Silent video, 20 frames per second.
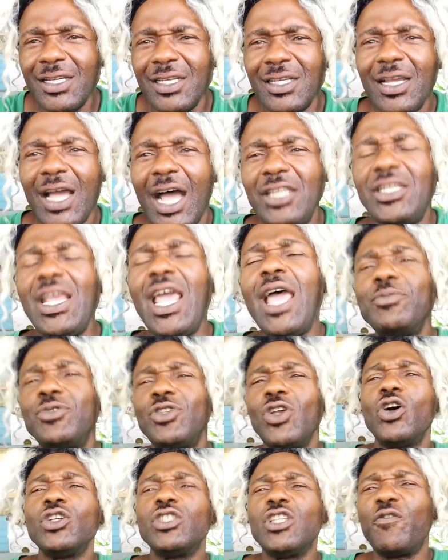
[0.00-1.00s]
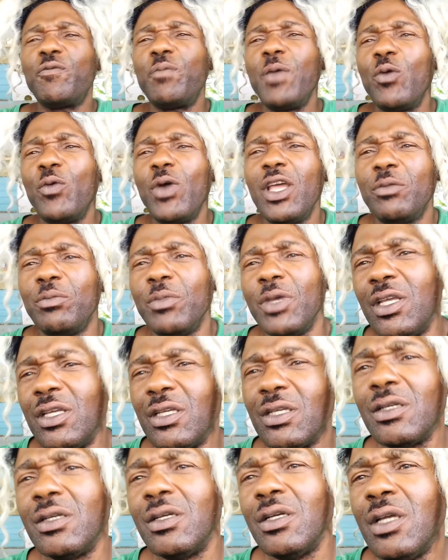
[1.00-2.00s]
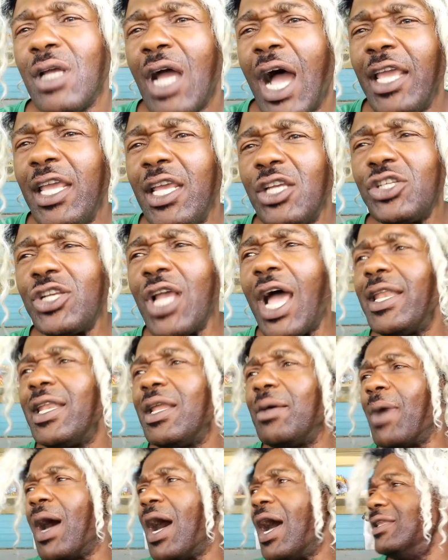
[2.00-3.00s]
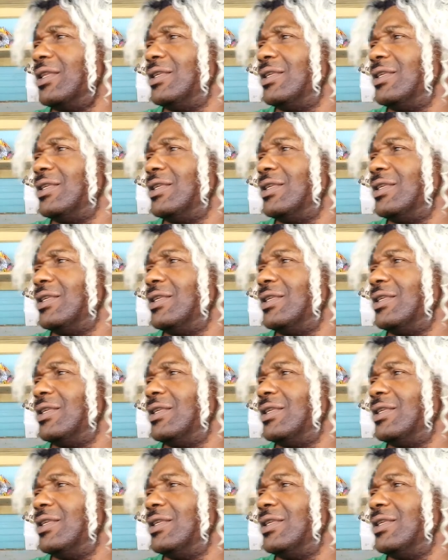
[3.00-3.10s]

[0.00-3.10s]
A James Joseph been with me. A he shot the man.